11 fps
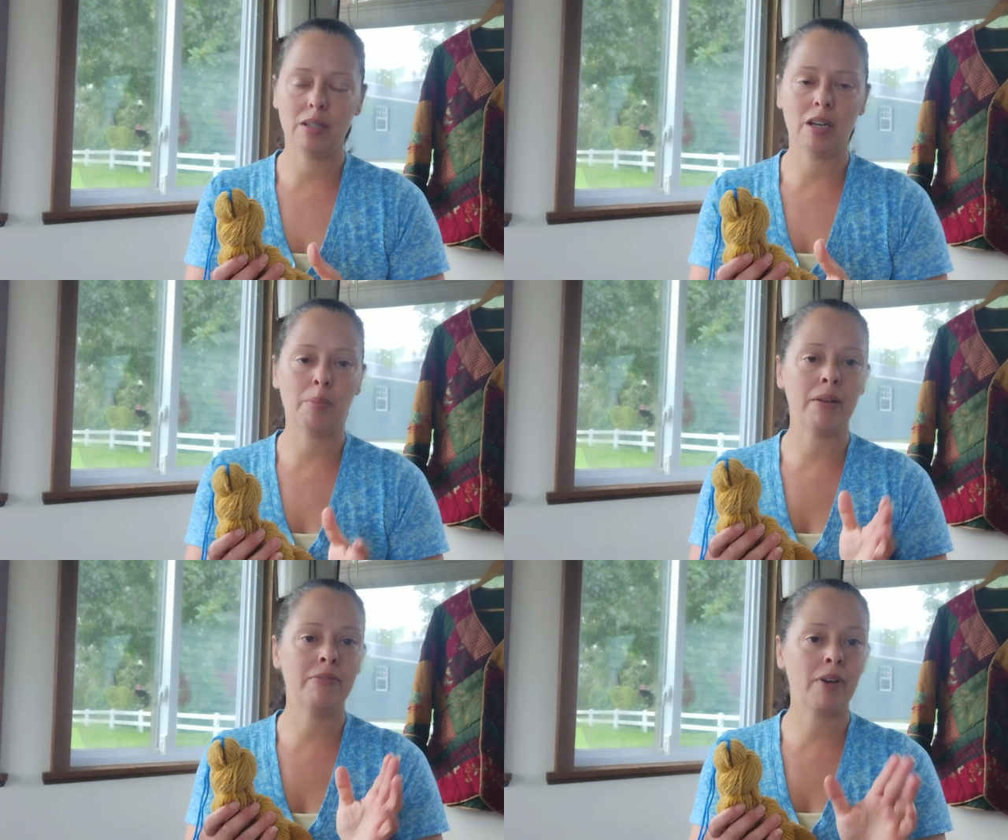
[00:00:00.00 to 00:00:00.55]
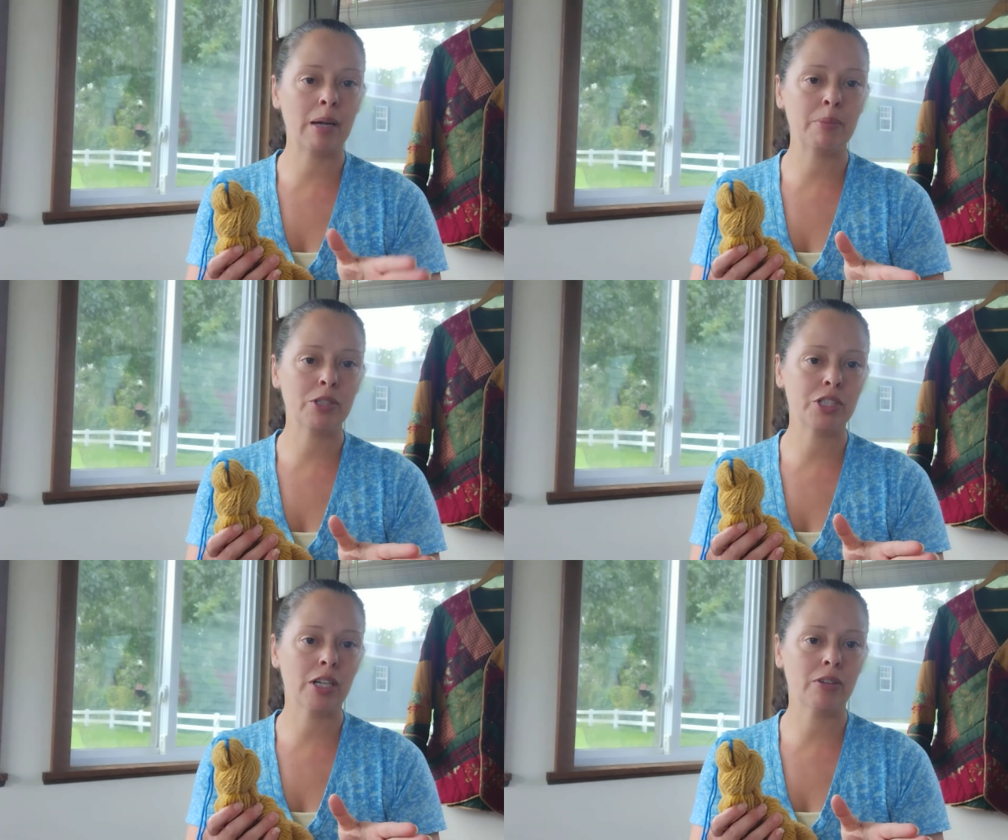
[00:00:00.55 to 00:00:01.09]
on my fiber
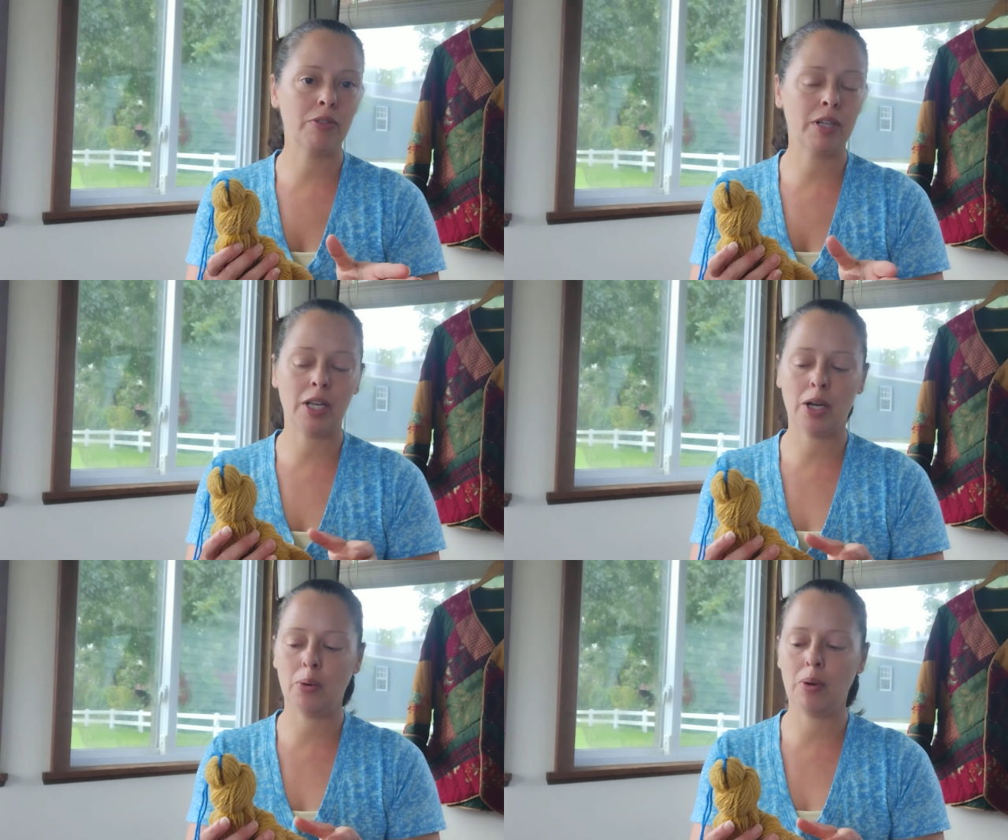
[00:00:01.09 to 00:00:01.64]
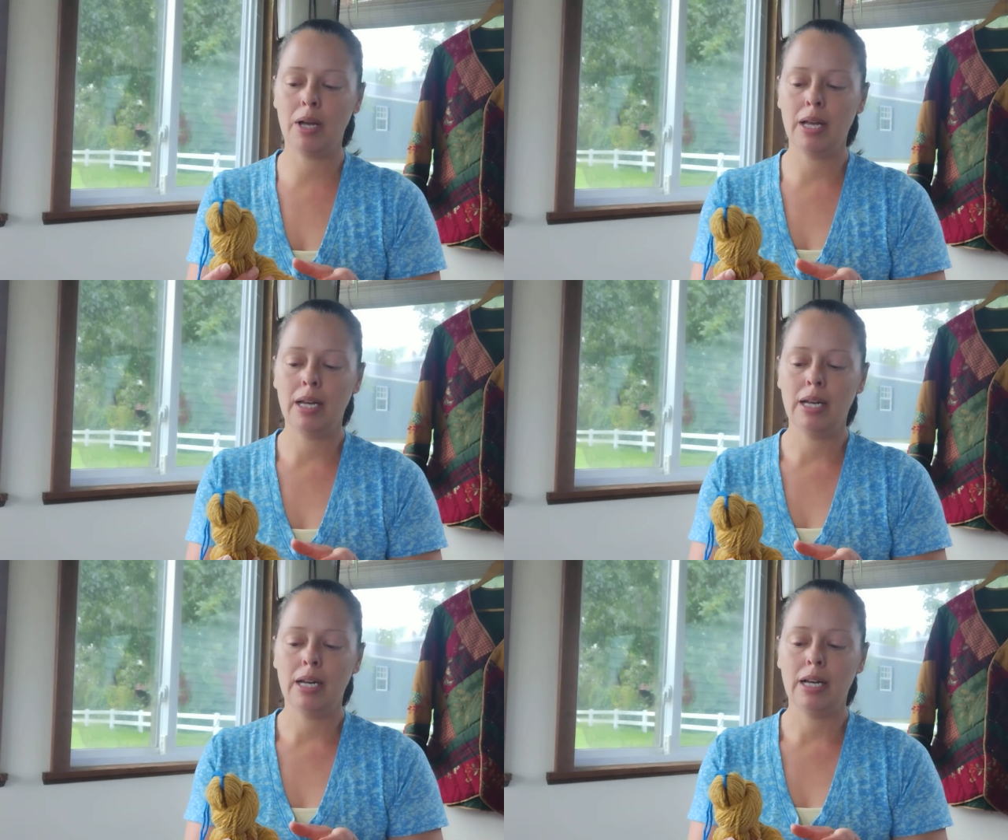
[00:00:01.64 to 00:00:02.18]
share video
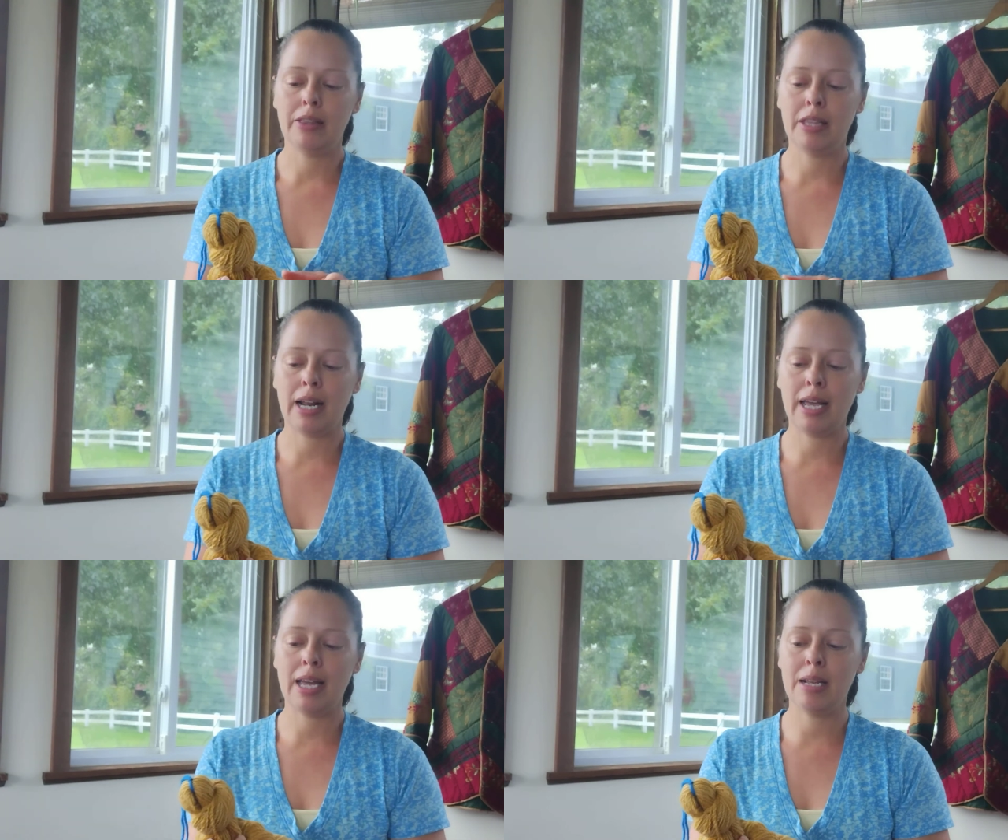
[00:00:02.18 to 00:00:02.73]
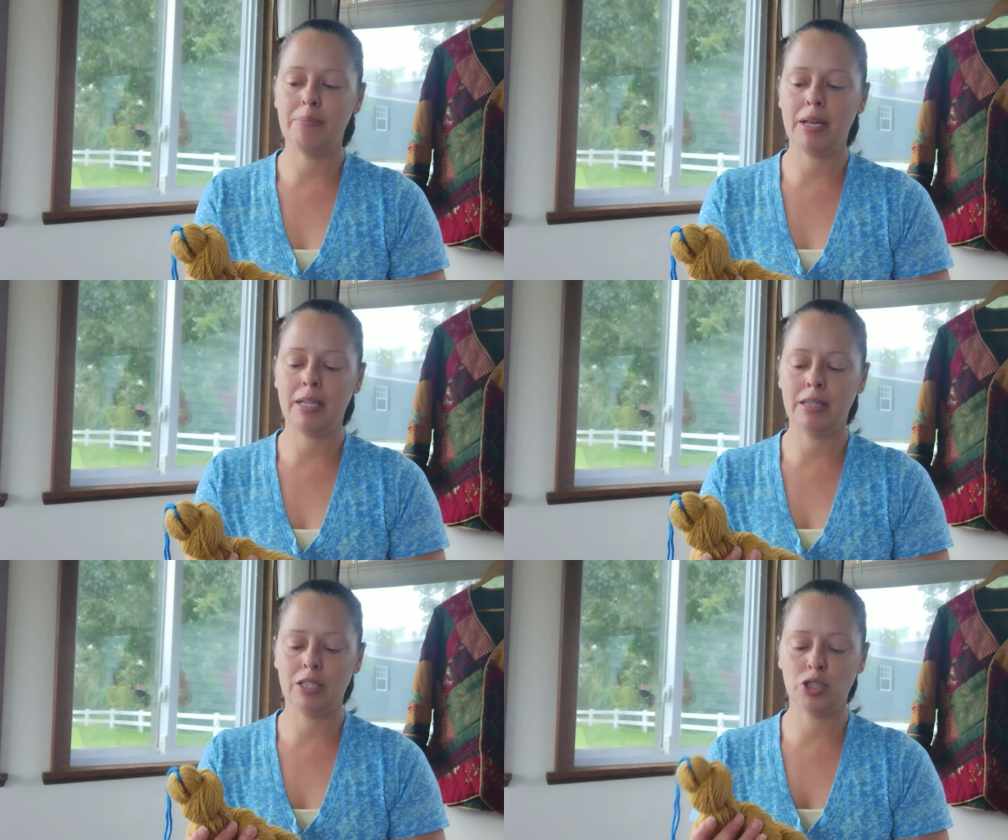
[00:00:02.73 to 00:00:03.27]
that I had
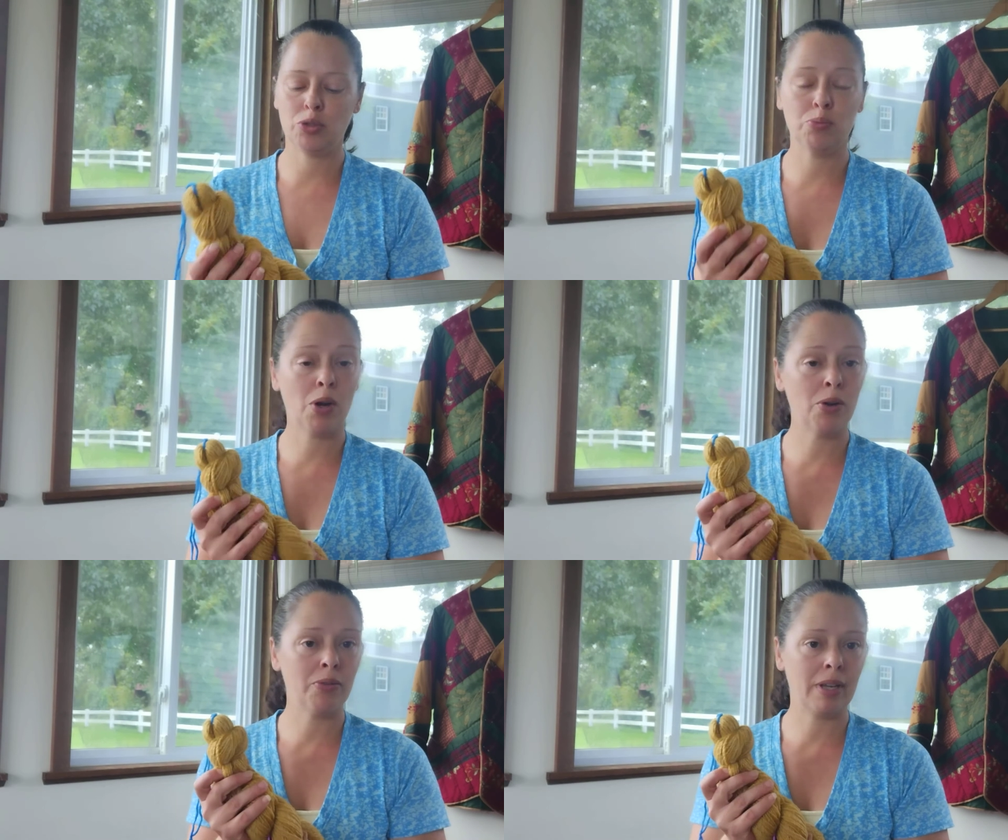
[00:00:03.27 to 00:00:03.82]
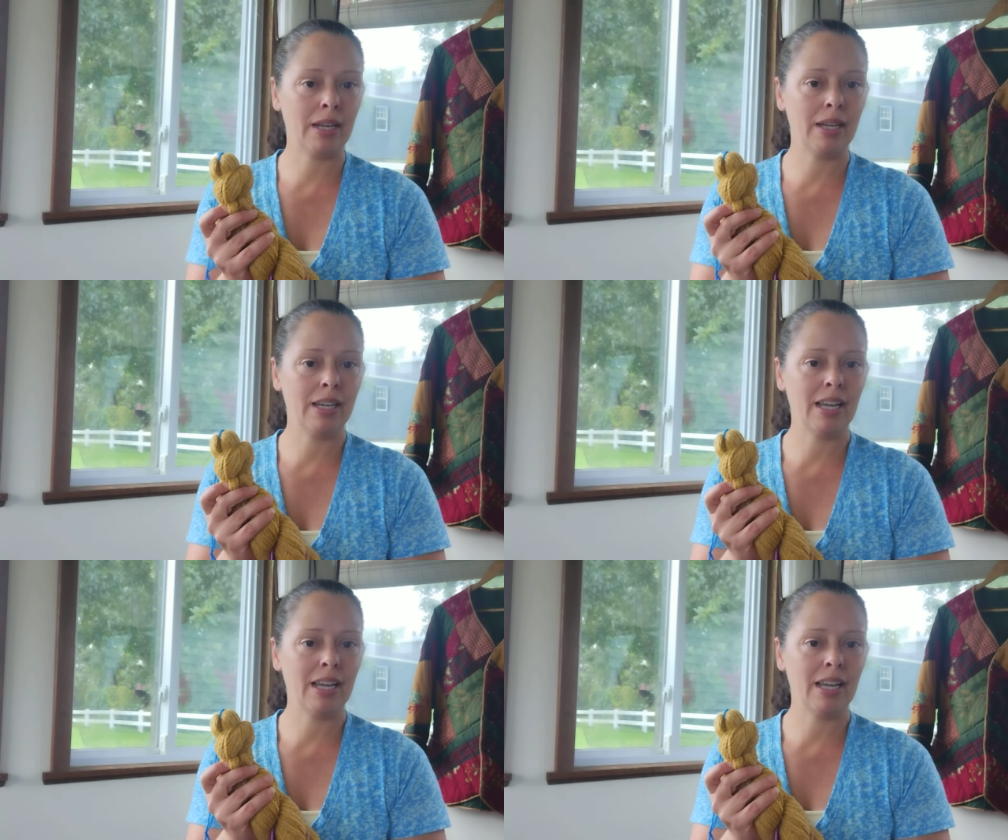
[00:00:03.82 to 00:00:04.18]
made this roving,